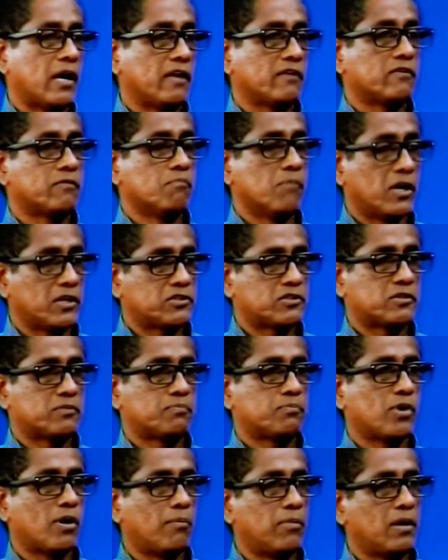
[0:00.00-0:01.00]
as much
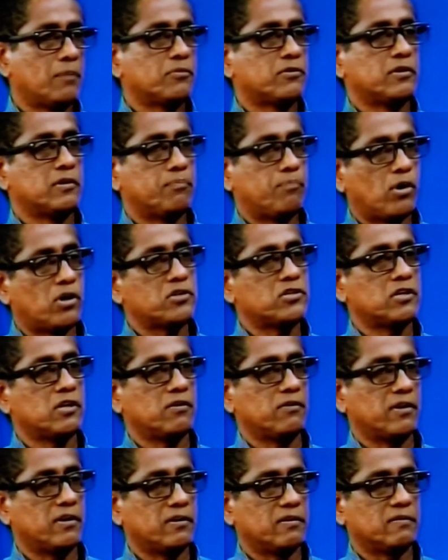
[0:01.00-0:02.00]
problems in the posh
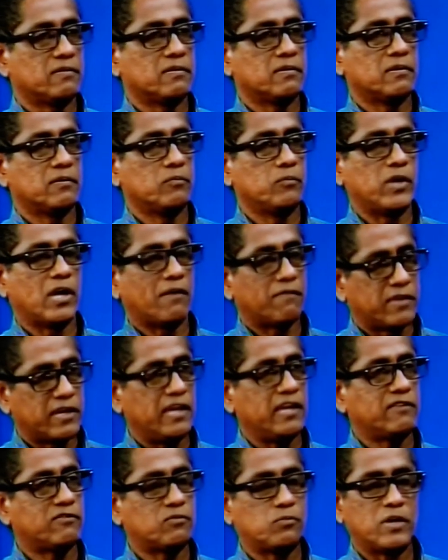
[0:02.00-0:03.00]
areas. We have
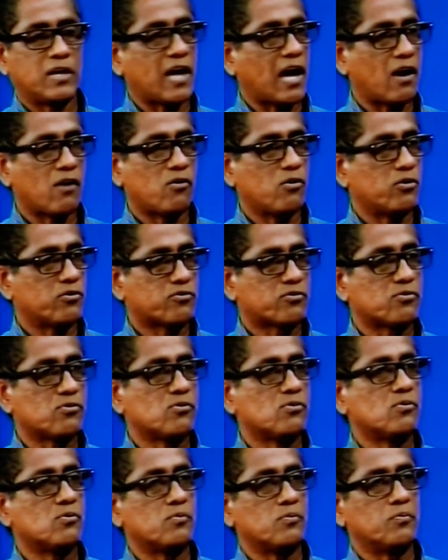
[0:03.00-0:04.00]
gates we can't go
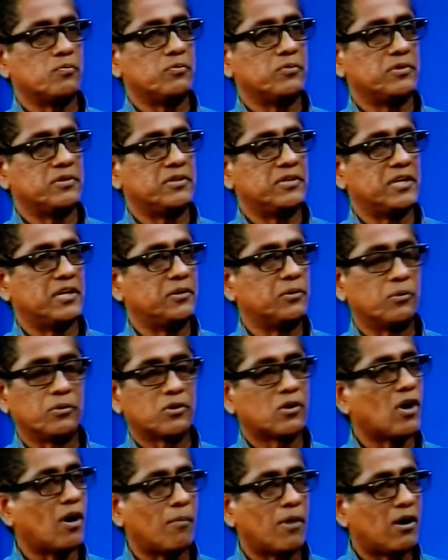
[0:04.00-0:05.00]
through. They
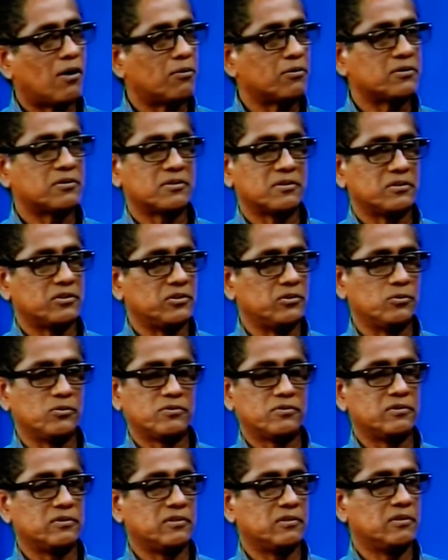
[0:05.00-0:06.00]
don't come out
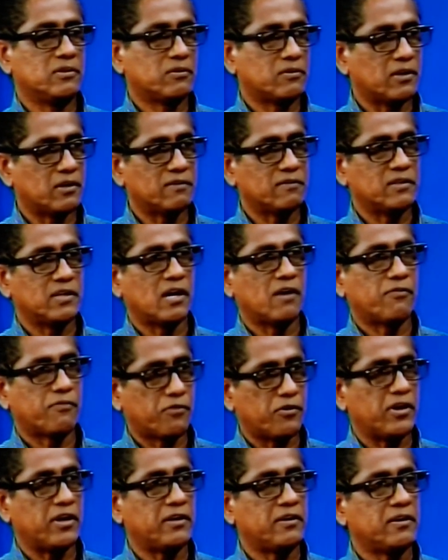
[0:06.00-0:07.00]
because they're
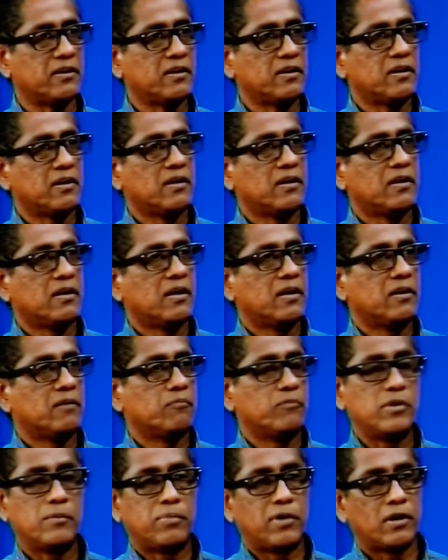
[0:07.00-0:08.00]
afraid.
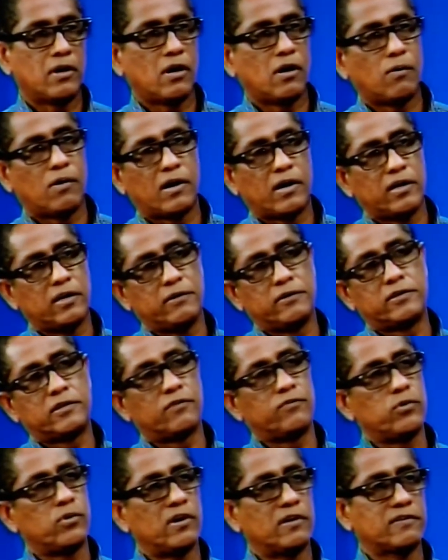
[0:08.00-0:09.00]
People, our
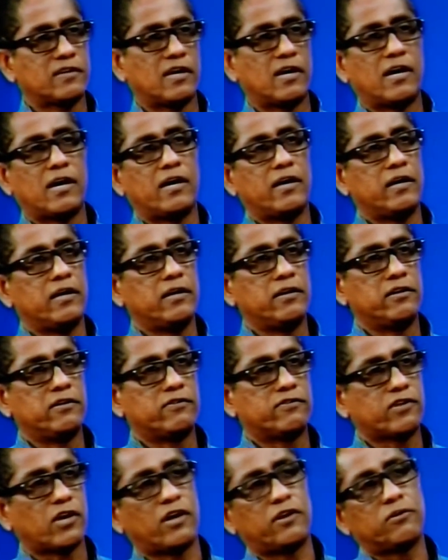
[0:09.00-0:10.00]
interviewers are in the
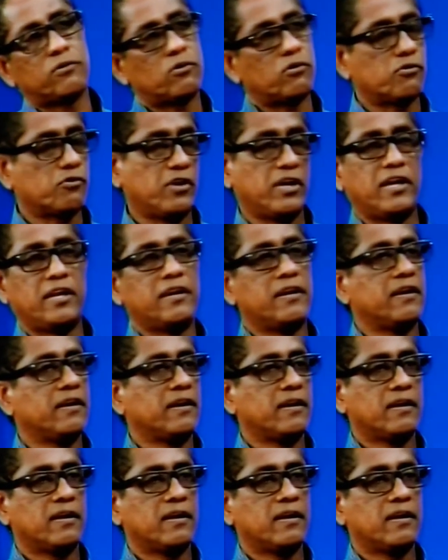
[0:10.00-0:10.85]
sun or rain,